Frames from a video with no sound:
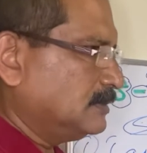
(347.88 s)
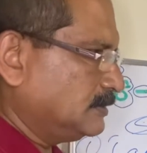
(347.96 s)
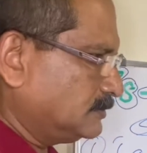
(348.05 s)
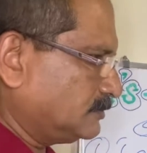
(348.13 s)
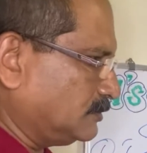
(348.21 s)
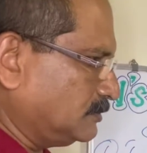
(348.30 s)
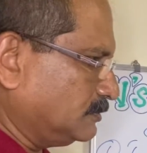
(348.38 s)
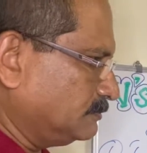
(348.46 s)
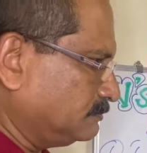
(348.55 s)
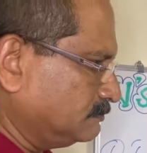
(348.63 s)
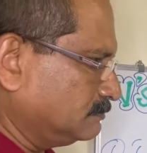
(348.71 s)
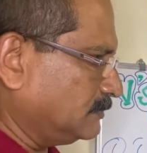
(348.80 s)

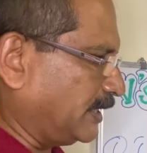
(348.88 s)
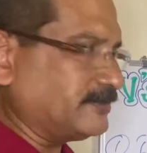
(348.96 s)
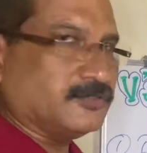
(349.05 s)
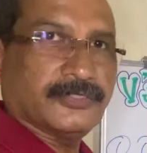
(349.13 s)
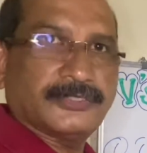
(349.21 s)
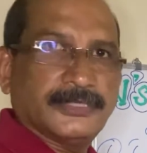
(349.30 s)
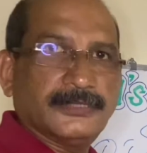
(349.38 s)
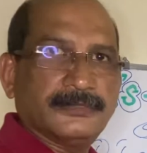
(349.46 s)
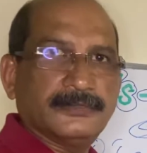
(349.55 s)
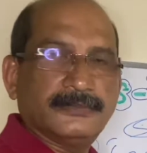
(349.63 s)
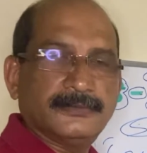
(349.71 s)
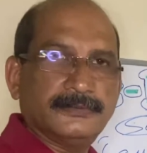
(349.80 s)
So I thought
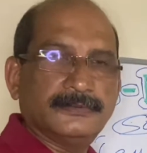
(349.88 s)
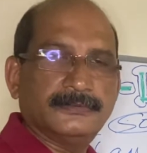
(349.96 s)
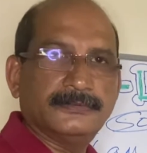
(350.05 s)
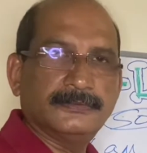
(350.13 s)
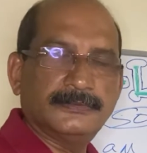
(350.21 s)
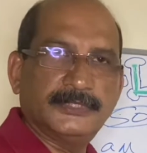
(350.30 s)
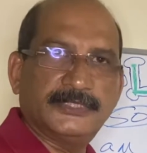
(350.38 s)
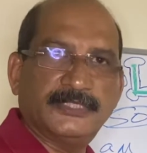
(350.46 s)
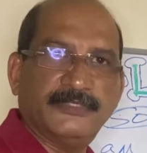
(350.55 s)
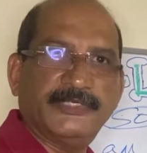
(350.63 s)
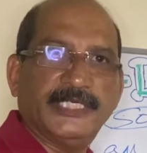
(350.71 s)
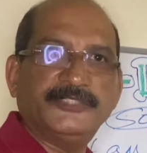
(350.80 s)
this is the
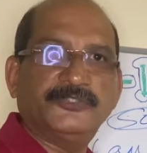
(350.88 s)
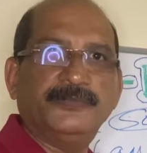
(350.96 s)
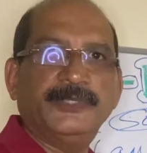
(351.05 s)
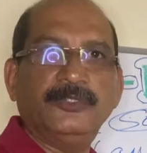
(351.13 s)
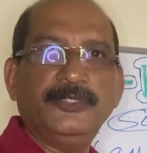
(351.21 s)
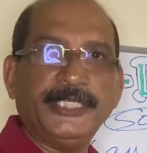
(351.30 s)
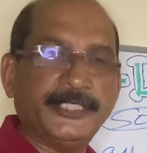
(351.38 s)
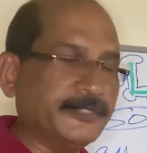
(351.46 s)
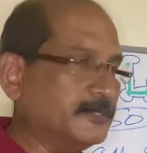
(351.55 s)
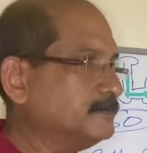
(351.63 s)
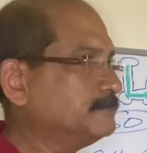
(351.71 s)
way I should be doing it.